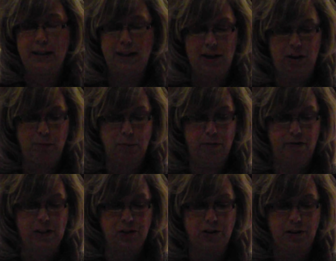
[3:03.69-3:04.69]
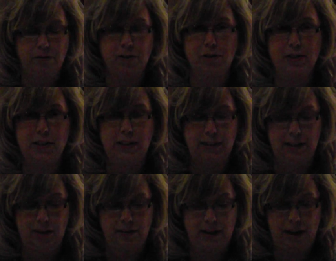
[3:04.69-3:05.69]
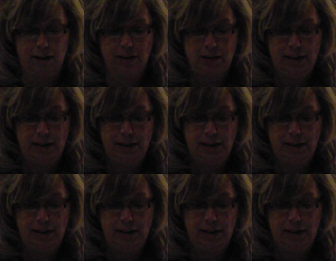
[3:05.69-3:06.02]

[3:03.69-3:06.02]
caring profession of nursing and healthcare,